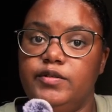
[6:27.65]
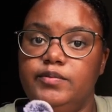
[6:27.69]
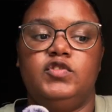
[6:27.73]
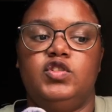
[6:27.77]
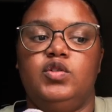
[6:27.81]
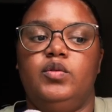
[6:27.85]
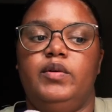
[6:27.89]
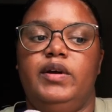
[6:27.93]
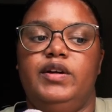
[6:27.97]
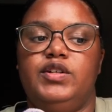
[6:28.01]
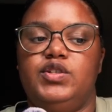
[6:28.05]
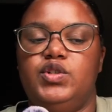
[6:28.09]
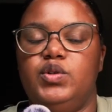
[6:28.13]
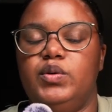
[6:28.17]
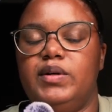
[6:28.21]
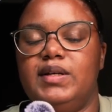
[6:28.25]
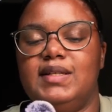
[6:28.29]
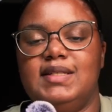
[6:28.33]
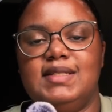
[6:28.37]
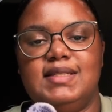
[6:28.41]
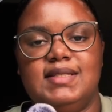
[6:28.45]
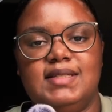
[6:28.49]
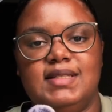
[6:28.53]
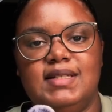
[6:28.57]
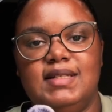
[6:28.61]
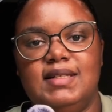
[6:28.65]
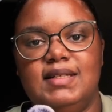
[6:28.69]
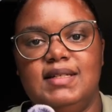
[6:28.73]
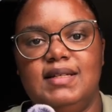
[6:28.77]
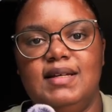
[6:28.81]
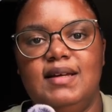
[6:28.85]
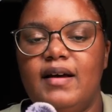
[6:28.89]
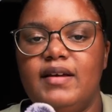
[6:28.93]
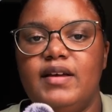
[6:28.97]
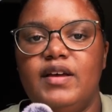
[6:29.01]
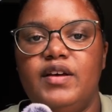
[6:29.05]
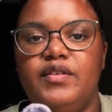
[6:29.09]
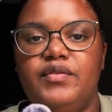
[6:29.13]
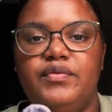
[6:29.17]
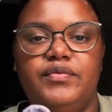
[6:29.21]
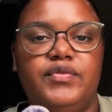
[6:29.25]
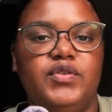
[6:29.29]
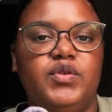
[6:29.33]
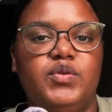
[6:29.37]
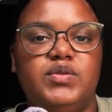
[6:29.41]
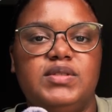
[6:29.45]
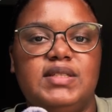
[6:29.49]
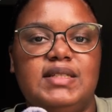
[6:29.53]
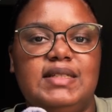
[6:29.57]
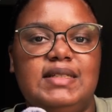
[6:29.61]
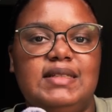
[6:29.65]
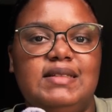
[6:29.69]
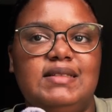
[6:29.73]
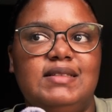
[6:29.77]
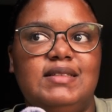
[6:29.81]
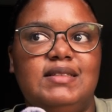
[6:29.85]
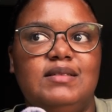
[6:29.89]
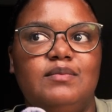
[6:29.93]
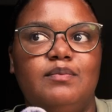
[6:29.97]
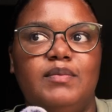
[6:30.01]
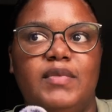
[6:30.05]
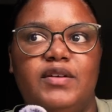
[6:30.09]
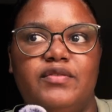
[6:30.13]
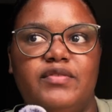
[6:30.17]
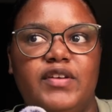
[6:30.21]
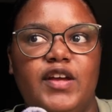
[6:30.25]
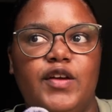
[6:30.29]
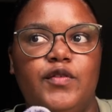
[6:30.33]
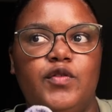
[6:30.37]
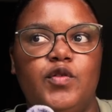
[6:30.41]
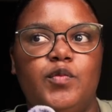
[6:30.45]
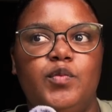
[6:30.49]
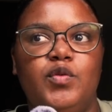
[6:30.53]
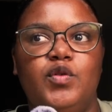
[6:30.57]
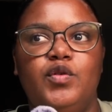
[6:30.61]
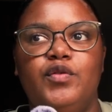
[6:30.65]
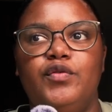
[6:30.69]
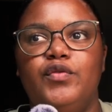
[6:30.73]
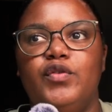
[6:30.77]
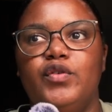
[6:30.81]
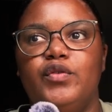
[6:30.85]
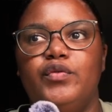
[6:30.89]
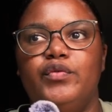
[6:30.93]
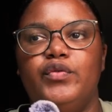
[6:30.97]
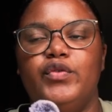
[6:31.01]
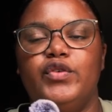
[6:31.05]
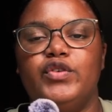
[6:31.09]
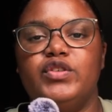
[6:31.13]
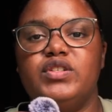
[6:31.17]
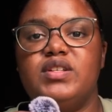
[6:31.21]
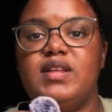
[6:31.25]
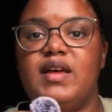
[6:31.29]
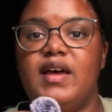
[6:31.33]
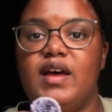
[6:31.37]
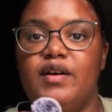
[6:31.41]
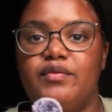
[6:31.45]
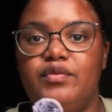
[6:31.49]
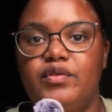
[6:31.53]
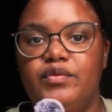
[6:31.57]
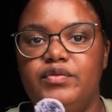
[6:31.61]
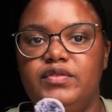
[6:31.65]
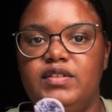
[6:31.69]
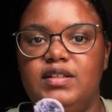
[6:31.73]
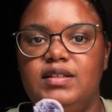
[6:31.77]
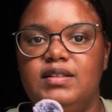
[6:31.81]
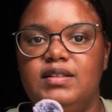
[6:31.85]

So as you can see, I have filled in my favorite book for the first half of the